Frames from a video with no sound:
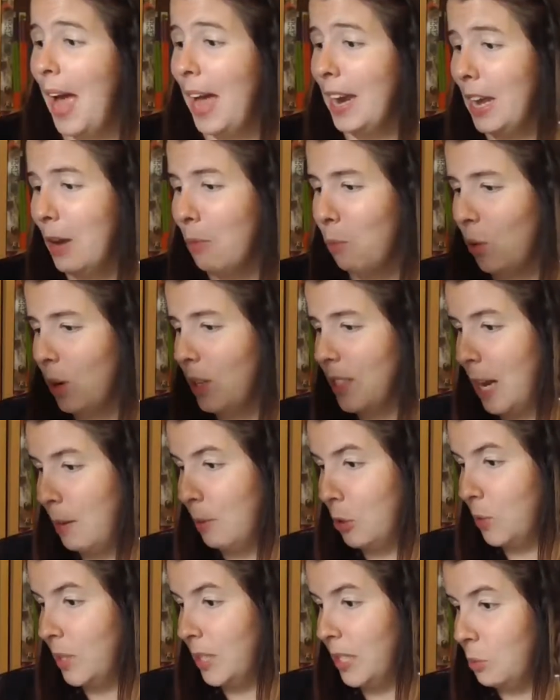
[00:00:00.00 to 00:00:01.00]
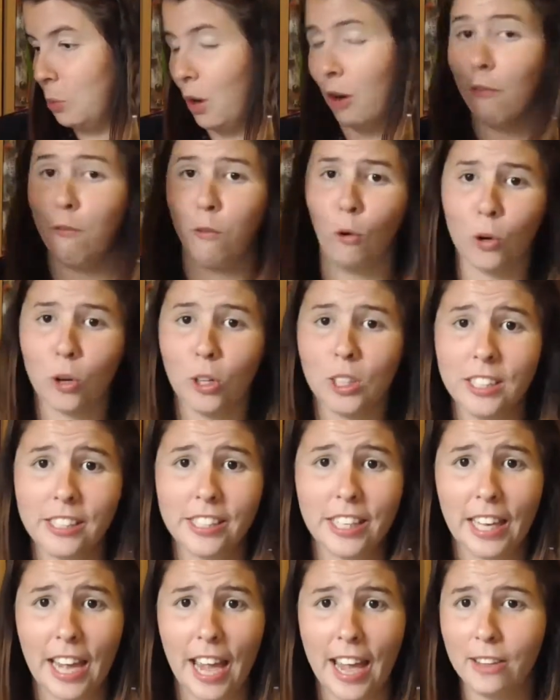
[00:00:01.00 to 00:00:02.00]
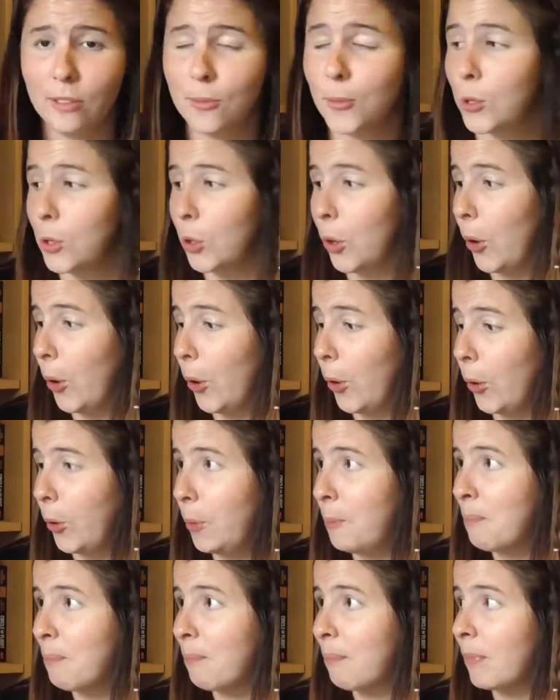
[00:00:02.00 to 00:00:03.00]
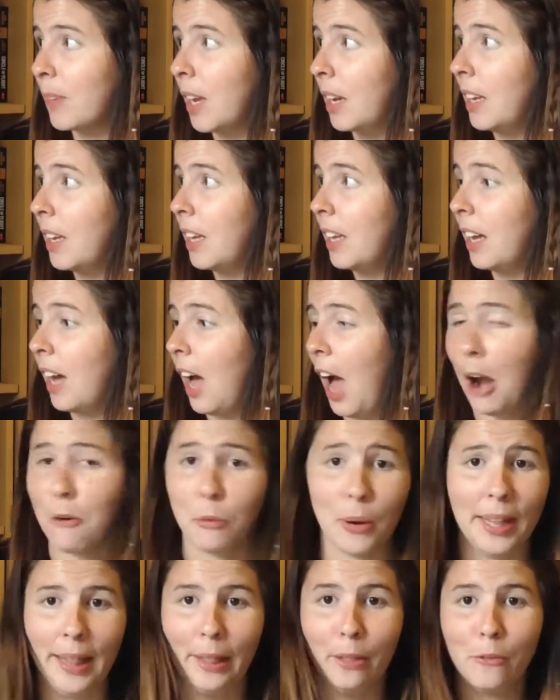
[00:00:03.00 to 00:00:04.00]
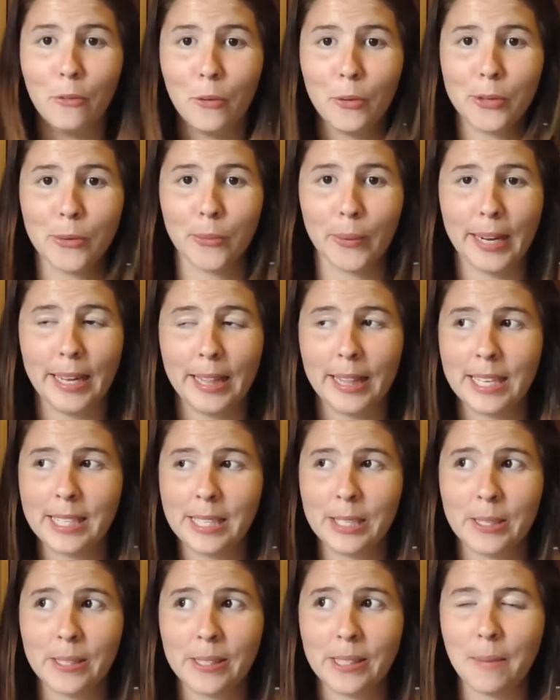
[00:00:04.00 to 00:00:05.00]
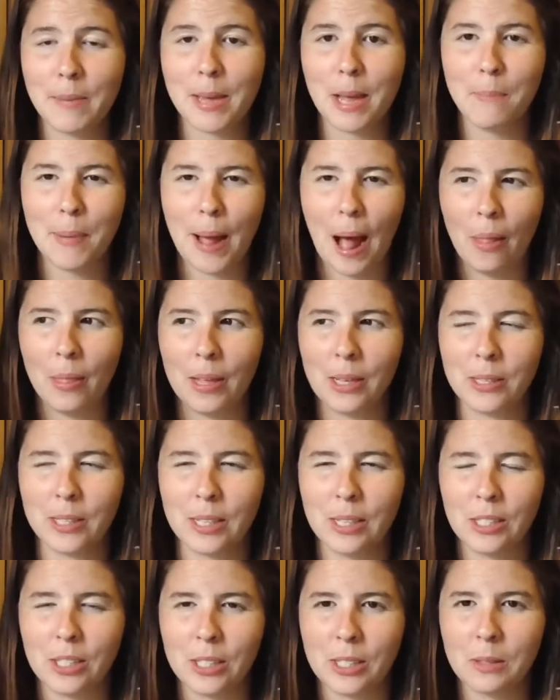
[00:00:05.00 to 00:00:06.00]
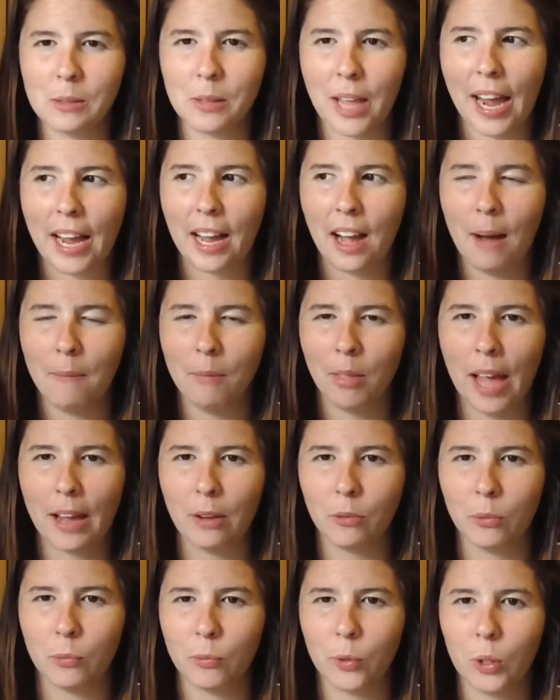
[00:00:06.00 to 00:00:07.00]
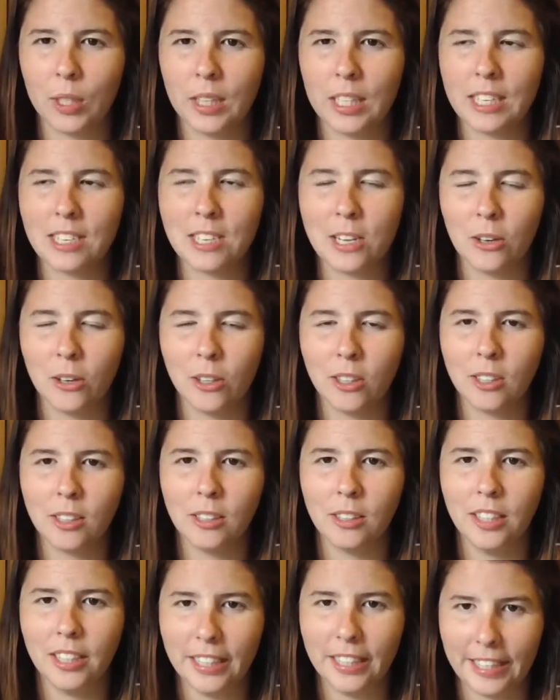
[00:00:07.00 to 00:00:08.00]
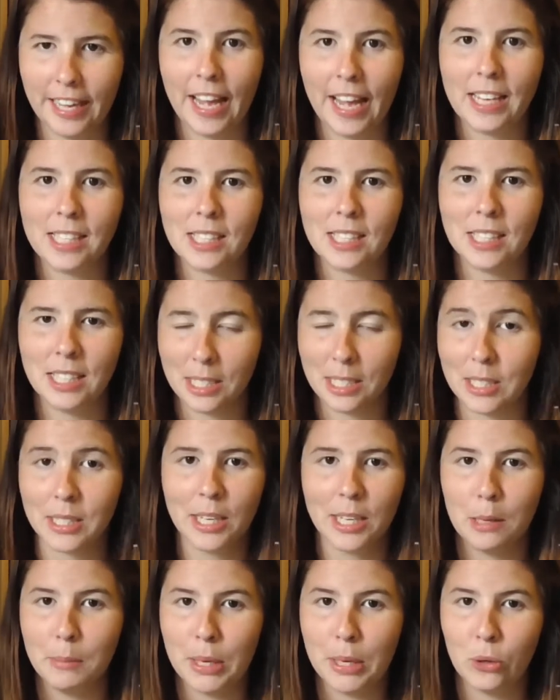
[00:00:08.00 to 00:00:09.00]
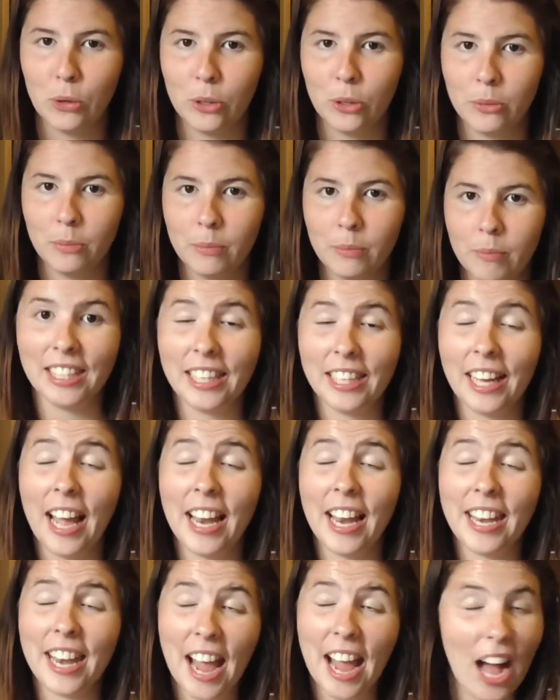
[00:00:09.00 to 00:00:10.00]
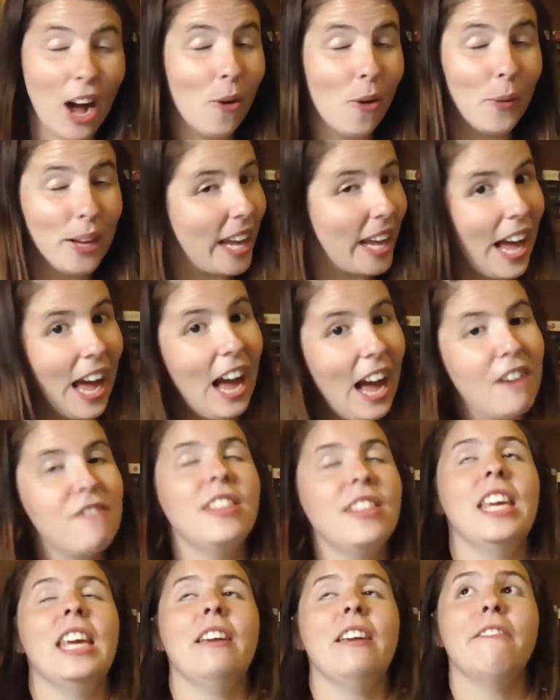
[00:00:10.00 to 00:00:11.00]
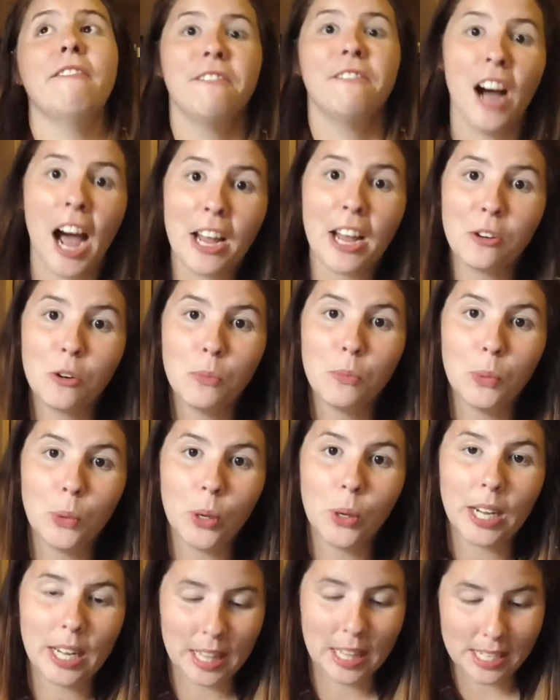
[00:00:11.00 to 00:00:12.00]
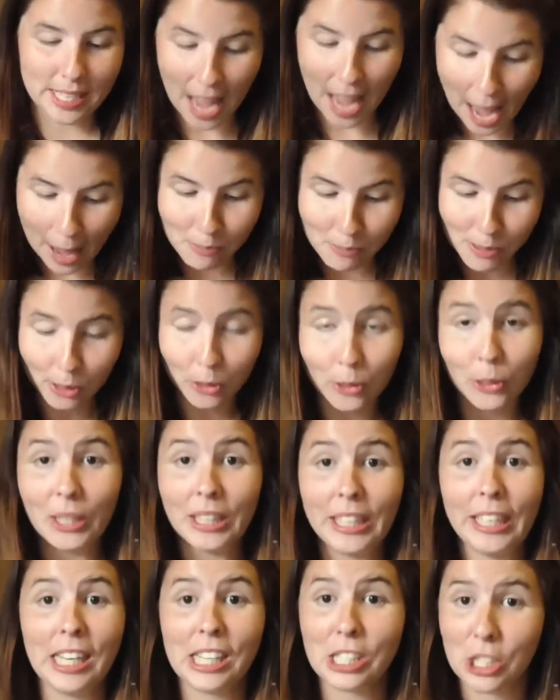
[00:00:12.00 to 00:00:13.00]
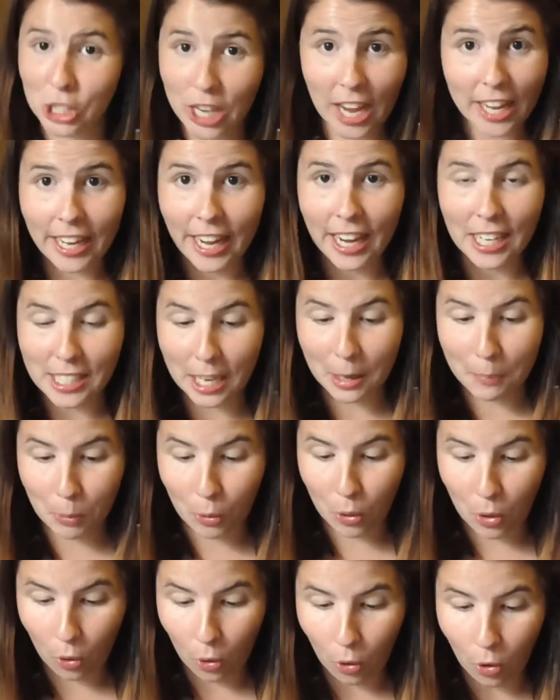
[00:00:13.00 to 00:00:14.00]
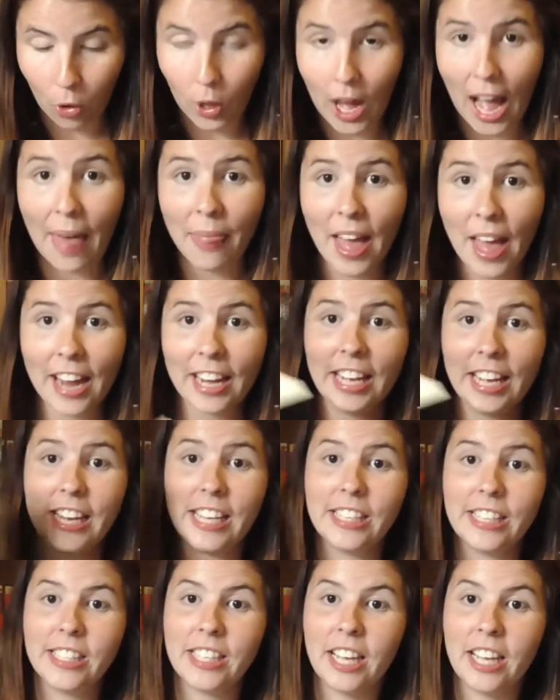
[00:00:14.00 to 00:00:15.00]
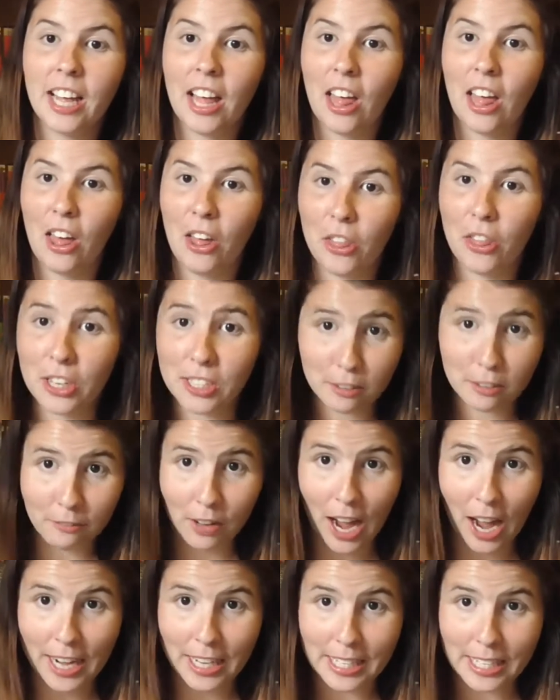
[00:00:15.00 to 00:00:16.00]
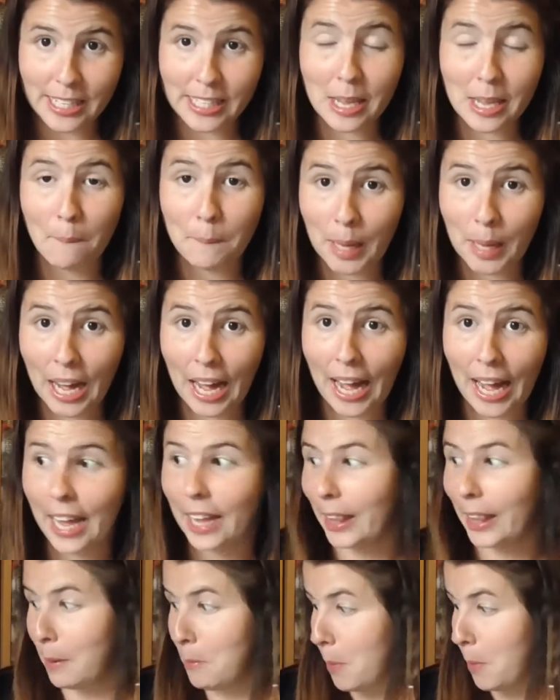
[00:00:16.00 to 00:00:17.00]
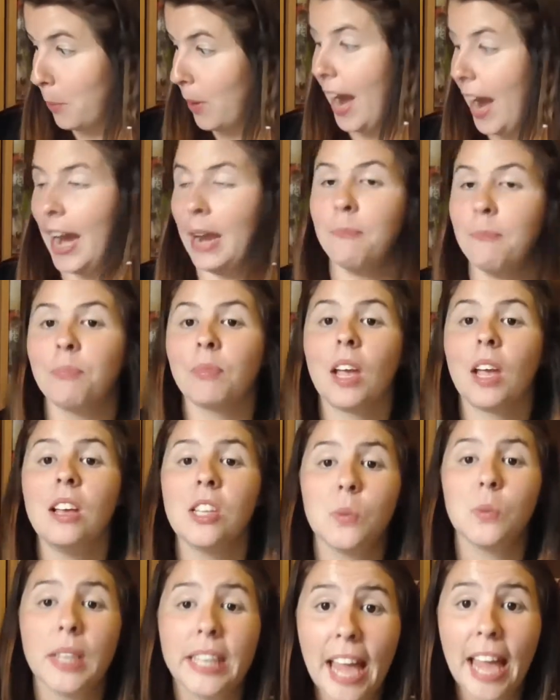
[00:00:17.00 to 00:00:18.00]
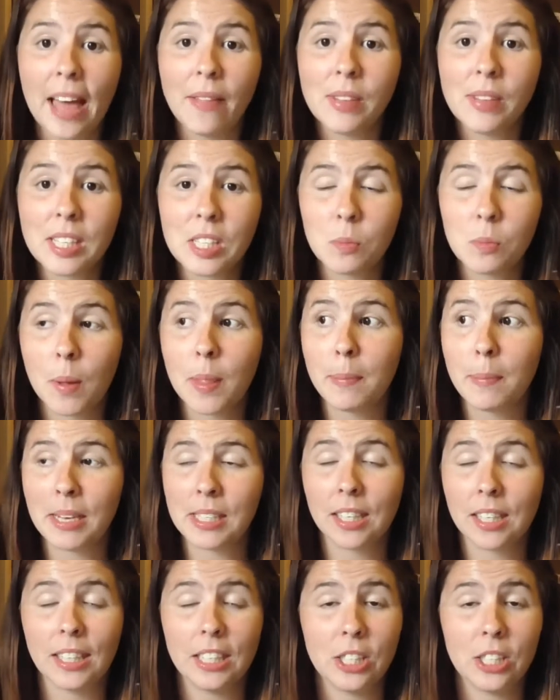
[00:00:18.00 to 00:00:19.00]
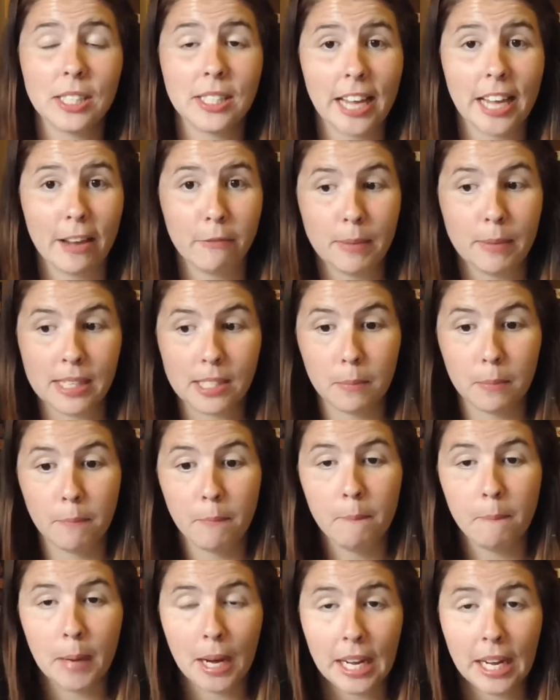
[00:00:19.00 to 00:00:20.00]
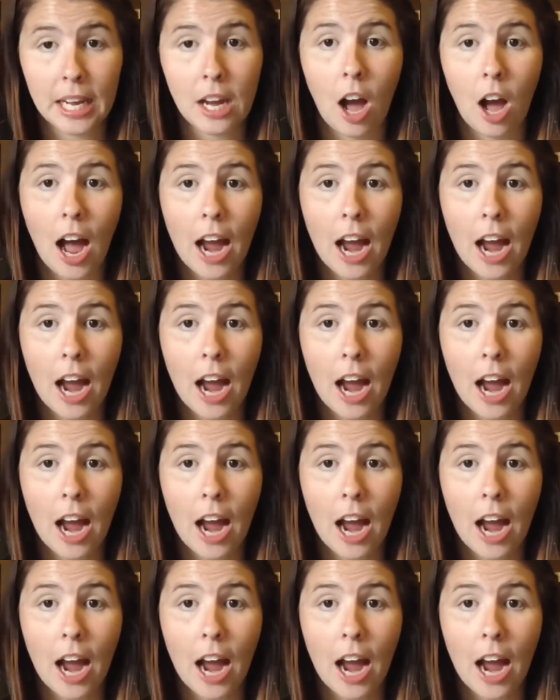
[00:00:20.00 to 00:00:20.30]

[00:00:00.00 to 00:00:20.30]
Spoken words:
And it was, how much was this one? $4 again. So I really look forward to reading this. There's just something about this that just like, I'm like, look at this and go, yes, this is going to be good. And now we have the final book in this absolutely gigantic book haul, and that is The Diviners by Libba Bray. So again, this is one that basically just saved me some money.